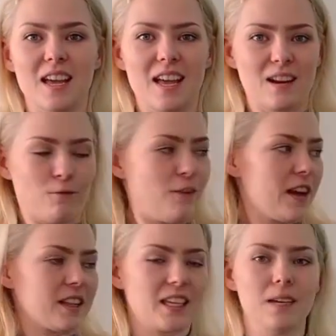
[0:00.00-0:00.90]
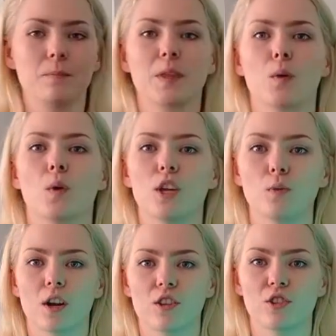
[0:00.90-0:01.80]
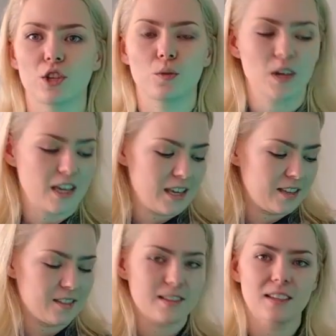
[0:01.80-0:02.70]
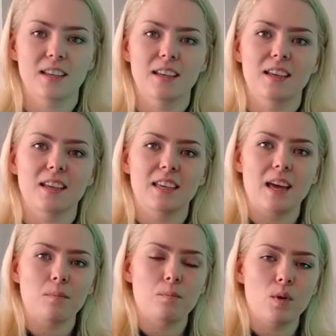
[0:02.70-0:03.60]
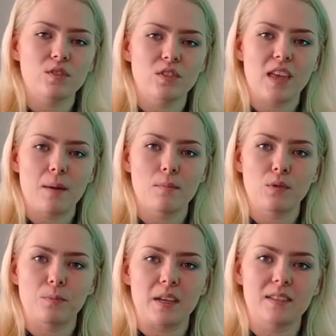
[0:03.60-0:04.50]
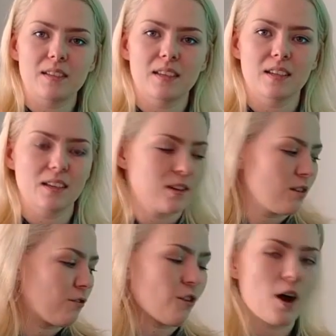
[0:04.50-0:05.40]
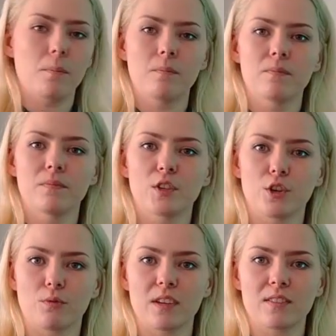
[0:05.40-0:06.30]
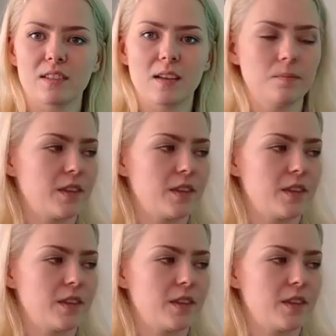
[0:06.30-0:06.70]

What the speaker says: And then finally, what you to do is get most of that movement from your wrist.